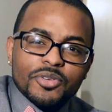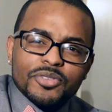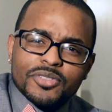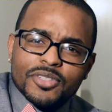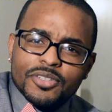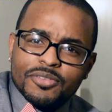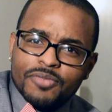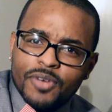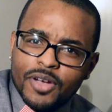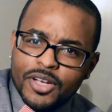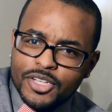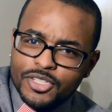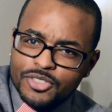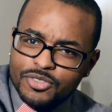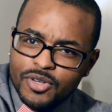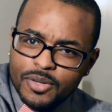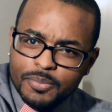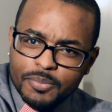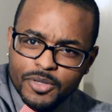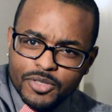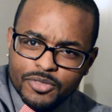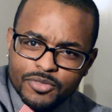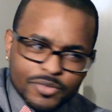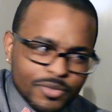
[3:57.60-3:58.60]
Lucy fucking
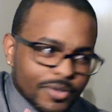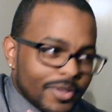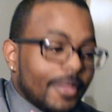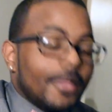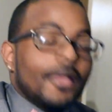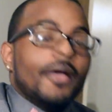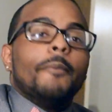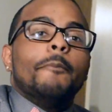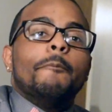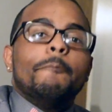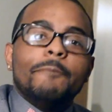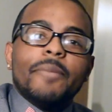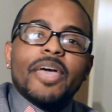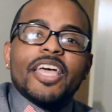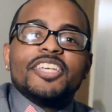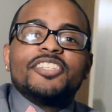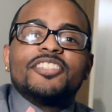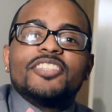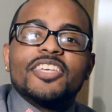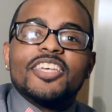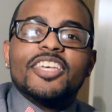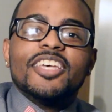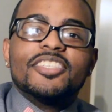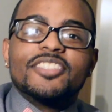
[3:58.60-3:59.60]
tripping. Mase
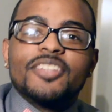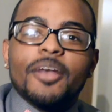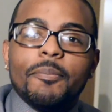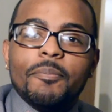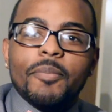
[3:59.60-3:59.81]
is a